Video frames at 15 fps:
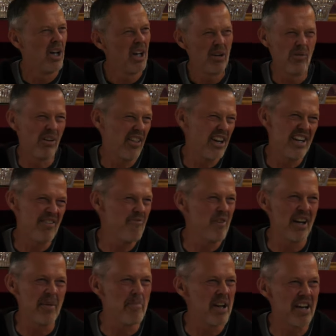well, they didn't
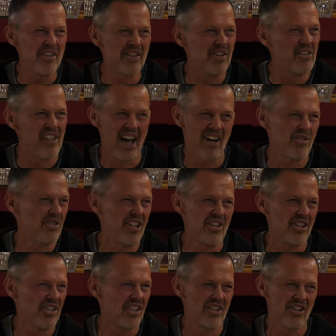really mean to do that because they're
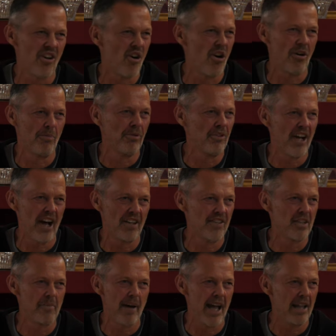just such a horrible,
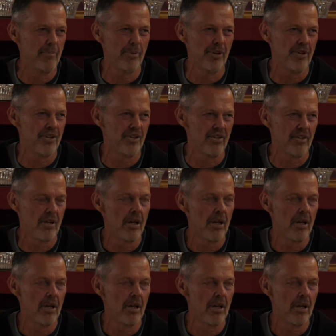nasty, bad person.